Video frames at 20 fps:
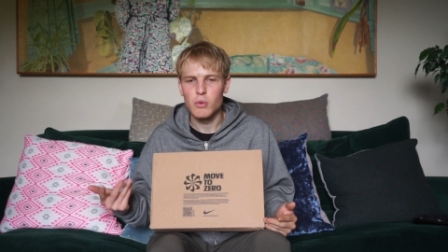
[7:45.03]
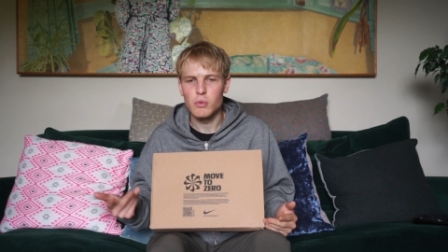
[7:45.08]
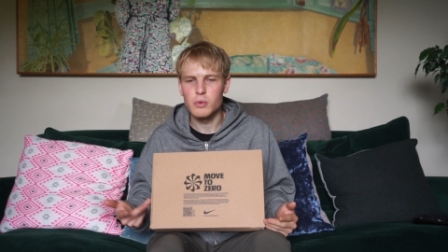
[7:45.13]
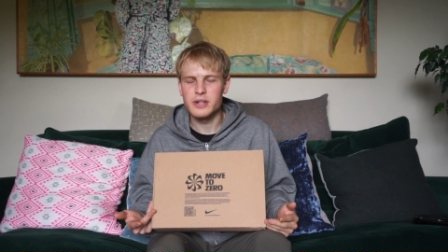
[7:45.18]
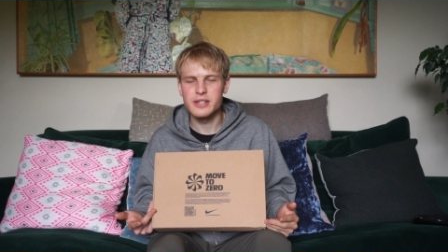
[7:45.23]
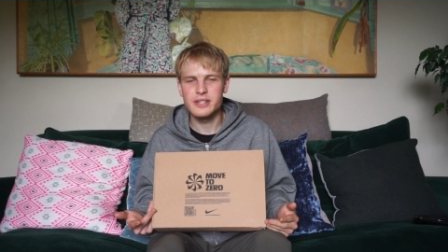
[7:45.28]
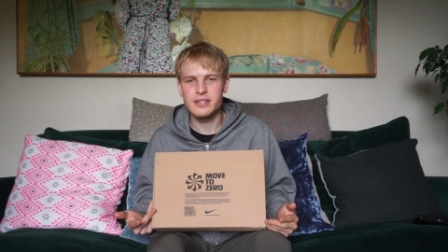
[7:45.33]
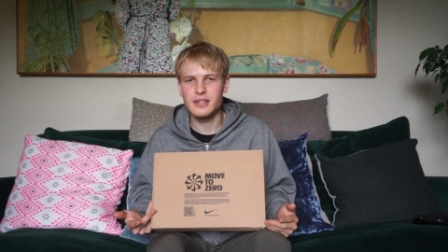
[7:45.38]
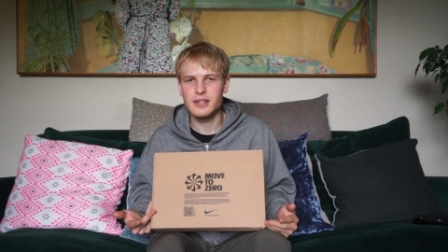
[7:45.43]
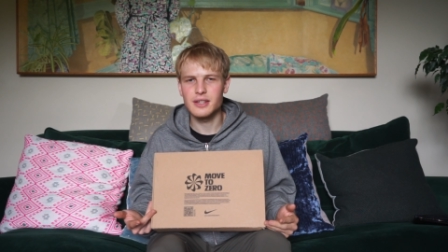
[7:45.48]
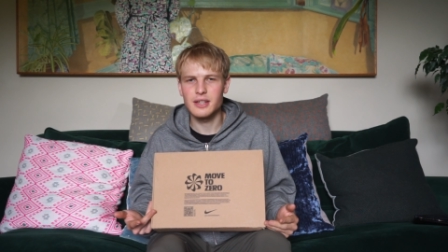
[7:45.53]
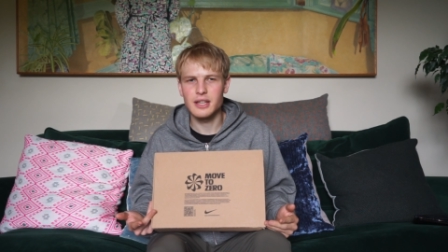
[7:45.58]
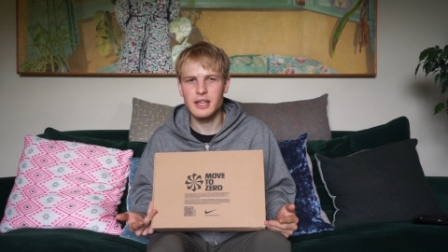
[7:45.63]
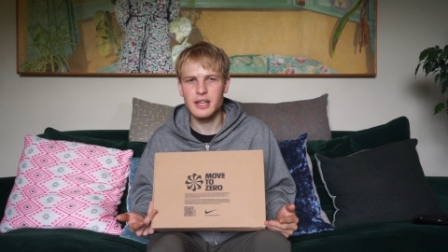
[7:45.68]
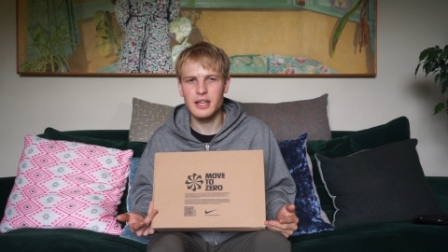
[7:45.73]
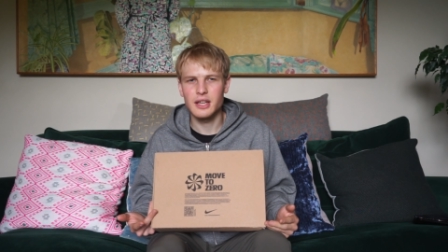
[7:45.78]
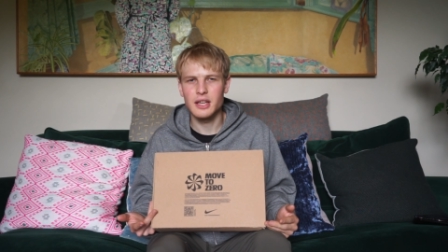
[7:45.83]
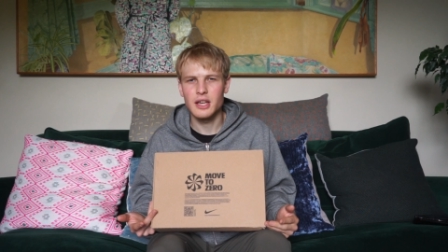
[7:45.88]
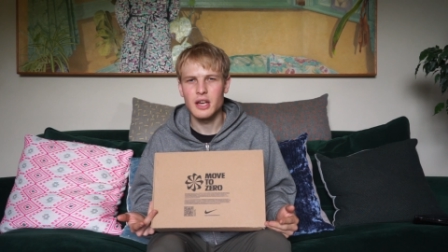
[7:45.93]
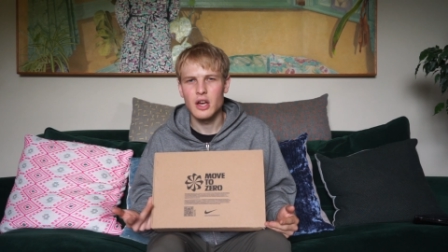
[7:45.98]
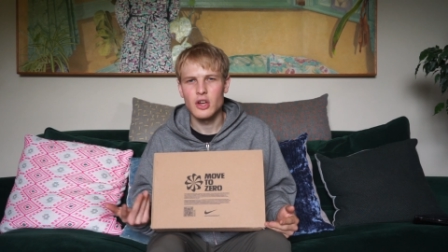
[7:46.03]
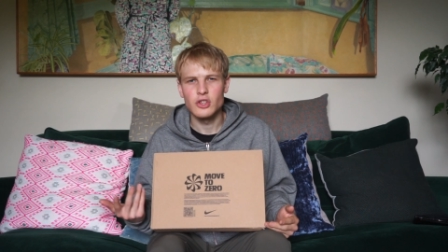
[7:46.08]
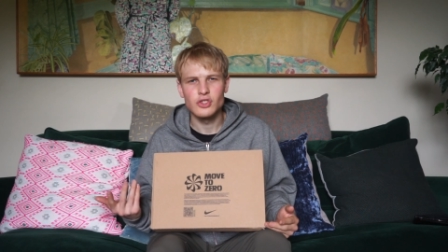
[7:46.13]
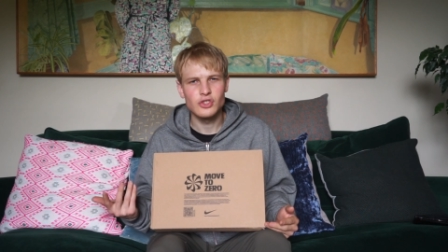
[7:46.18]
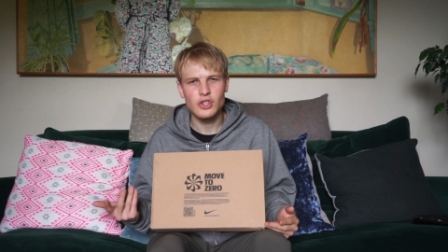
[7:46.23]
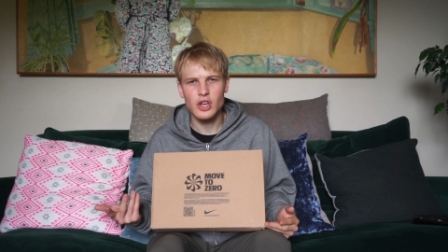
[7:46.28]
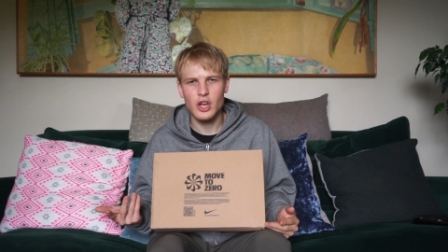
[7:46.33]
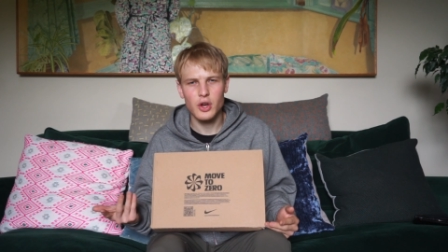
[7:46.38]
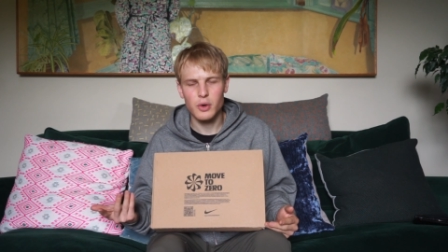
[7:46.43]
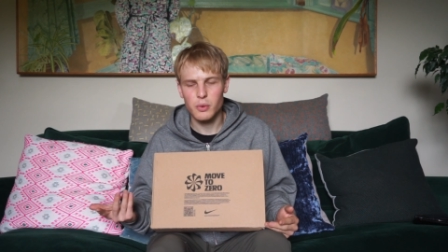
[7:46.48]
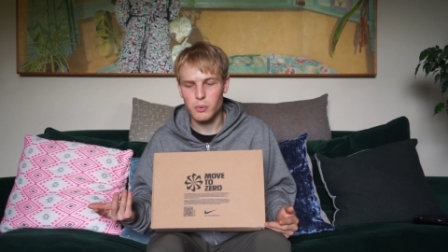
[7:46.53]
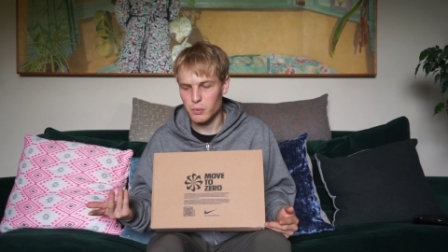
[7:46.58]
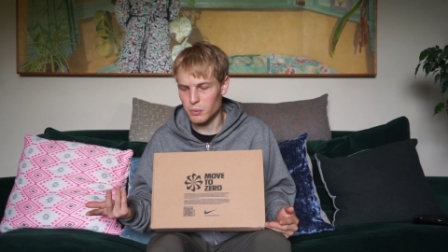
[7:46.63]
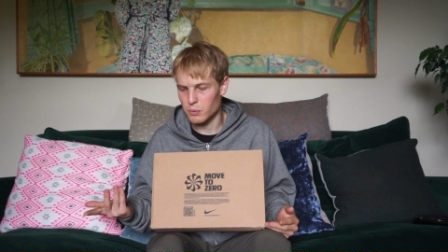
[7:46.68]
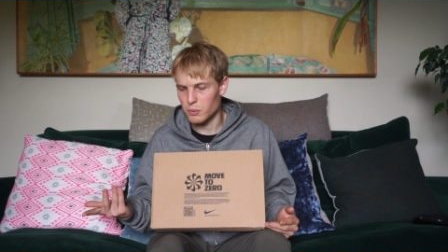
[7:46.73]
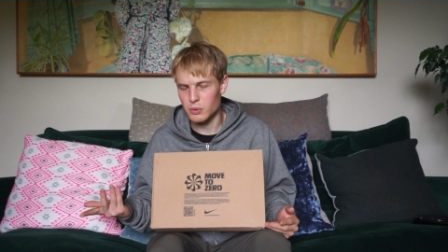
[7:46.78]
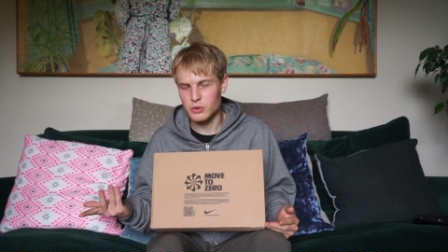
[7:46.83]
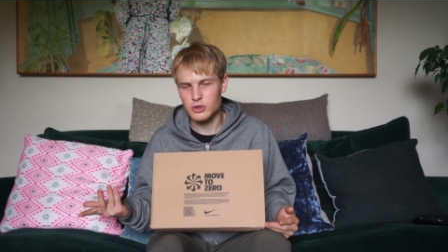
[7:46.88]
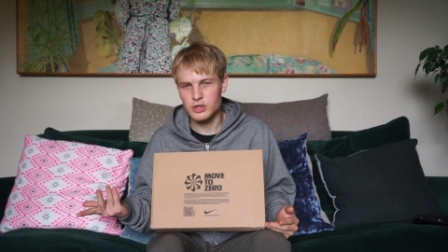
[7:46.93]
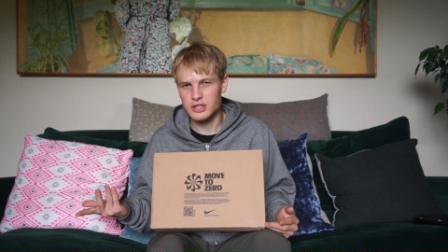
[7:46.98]
recently, so
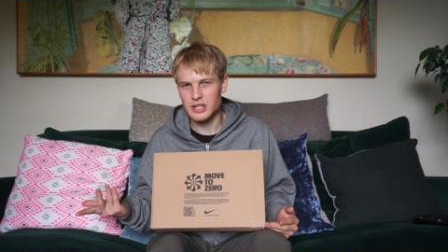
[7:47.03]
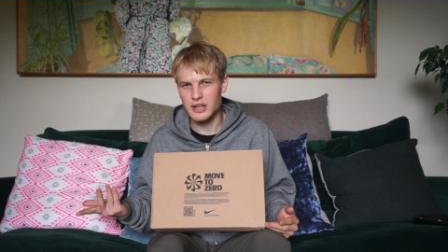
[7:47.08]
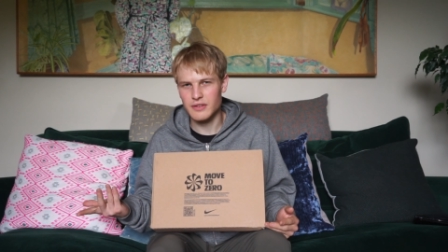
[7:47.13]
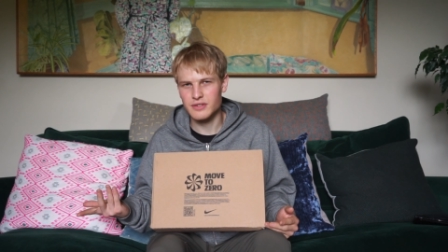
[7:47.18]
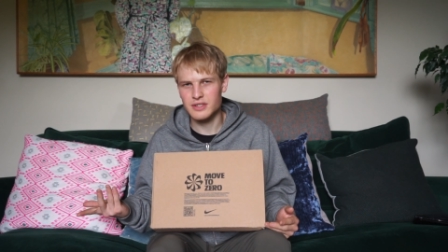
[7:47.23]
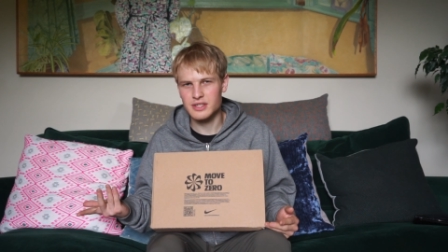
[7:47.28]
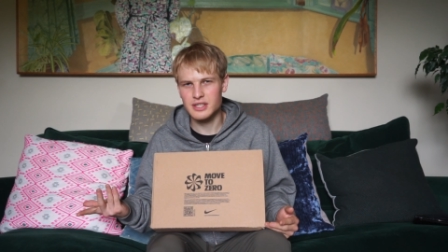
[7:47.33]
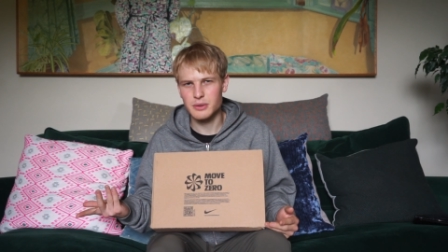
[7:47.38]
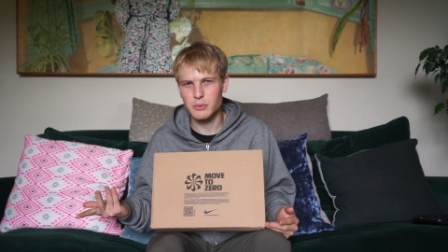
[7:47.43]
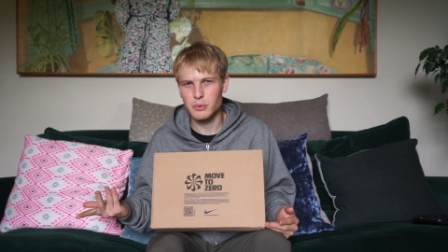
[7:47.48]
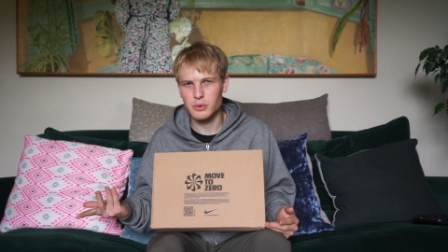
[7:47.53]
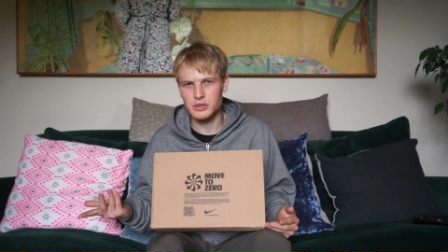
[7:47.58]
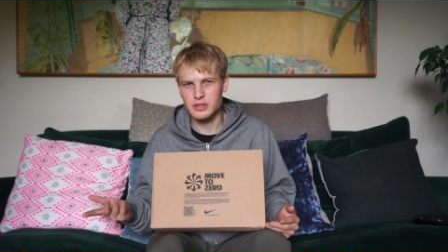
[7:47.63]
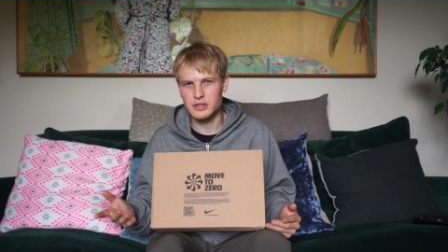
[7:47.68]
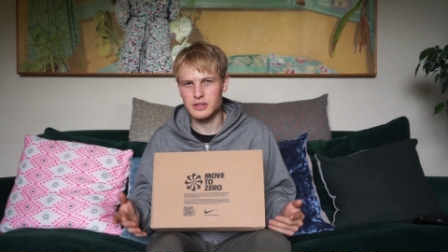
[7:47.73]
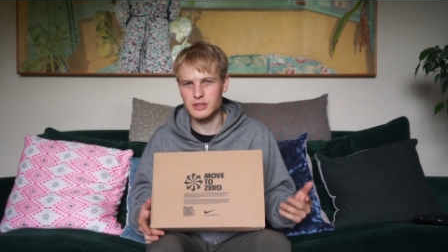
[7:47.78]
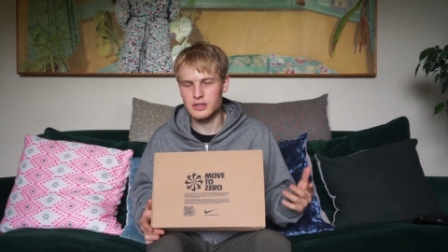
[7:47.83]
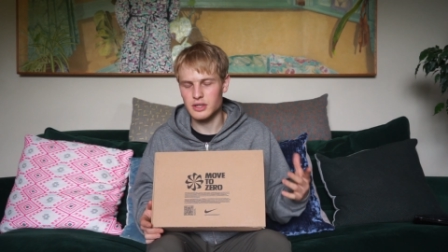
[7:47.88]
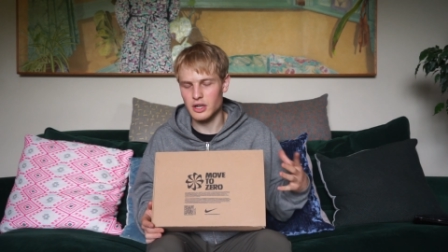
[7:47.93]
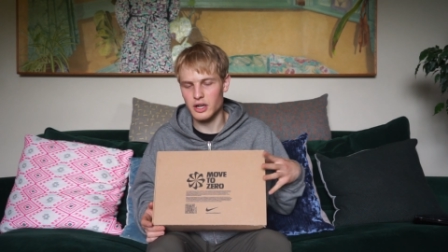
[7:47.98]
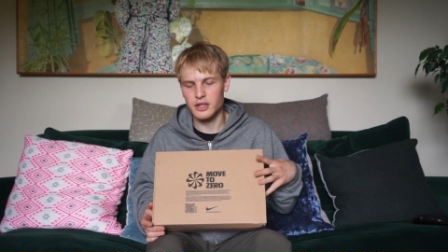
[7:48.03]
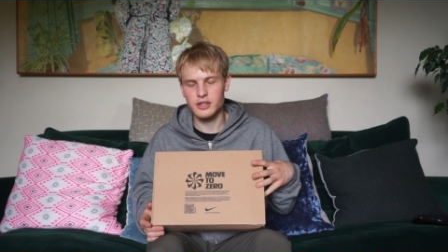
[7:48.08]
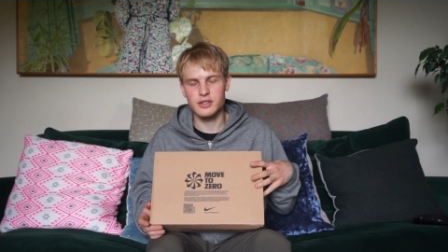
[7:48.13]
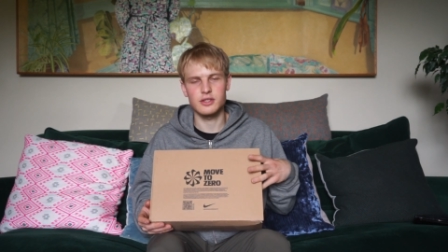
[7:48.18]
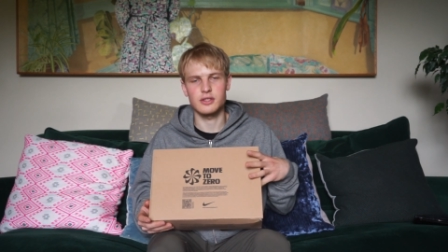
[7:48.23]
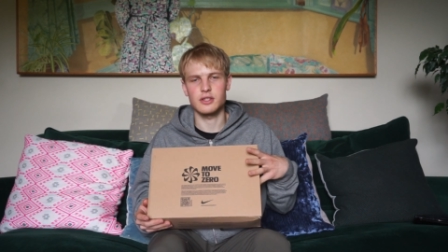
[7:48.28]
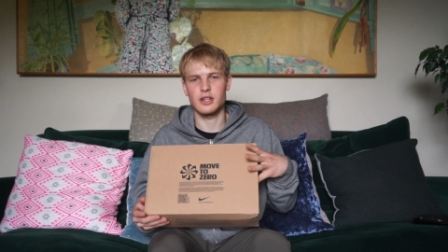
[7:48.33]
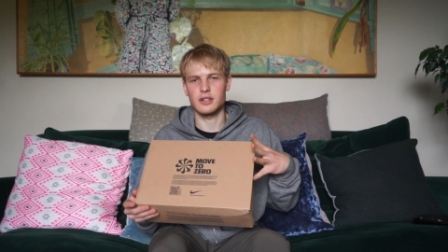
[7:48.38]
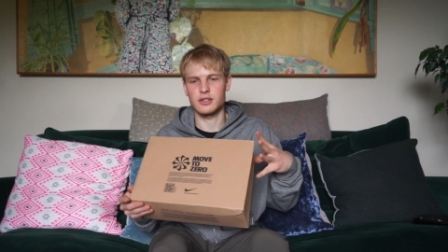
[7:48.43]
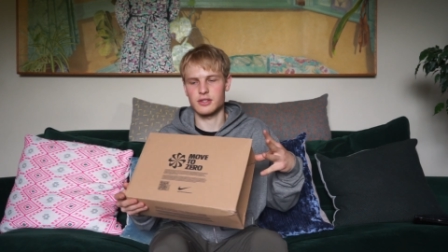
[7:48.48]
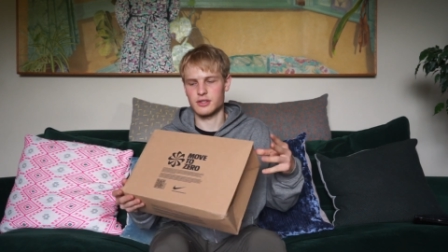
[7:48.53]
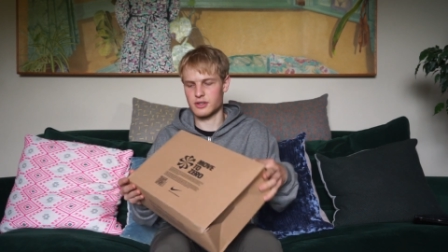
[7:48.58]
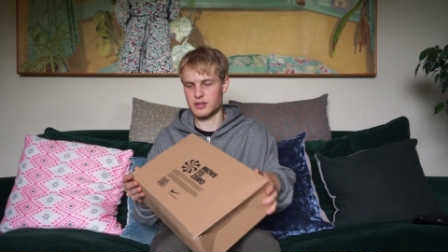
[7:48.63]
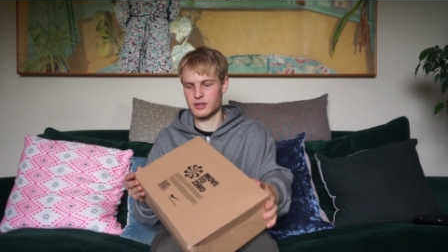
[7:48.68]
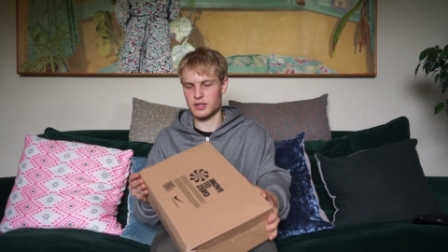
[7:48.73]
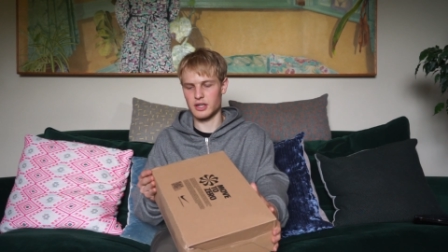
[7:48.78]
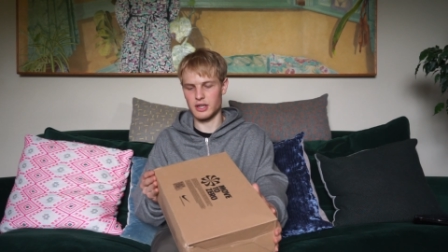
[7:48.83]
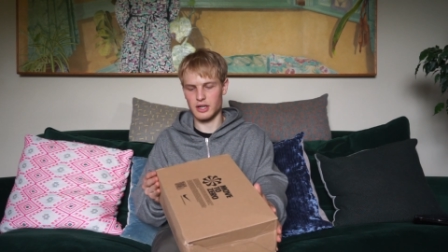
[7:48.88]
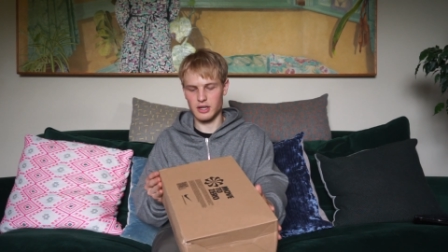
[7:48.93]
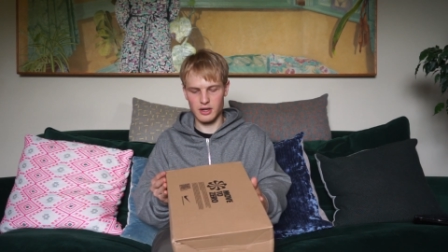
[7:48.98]
we'll just have to see what's inside. So let's
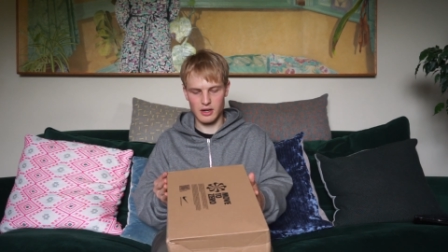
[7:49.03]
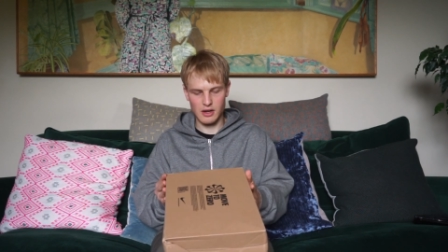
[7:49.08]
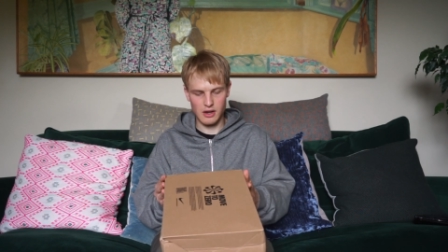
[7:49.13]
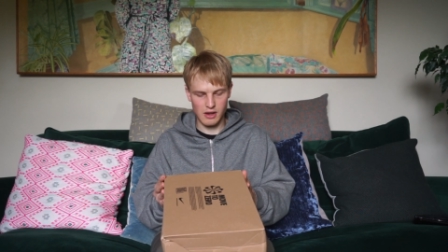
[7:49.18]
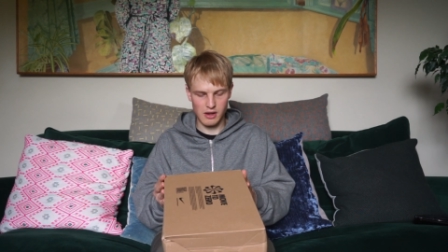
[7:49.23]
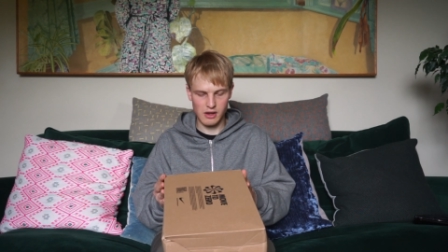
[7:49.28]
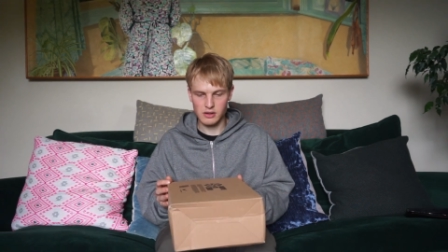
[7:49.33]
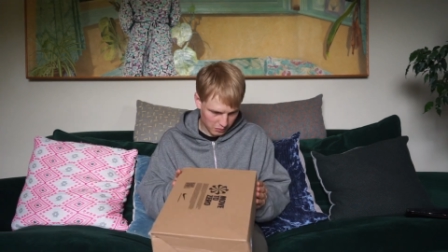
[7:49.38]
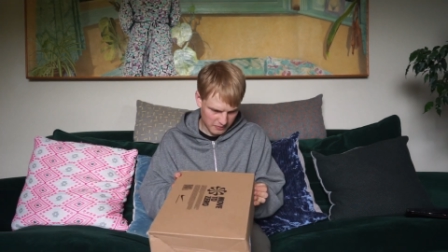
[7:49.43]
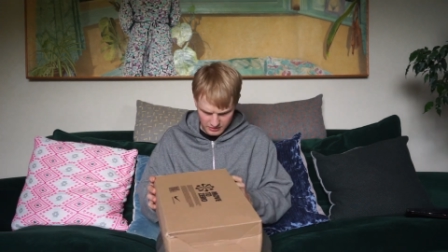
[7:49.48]
see.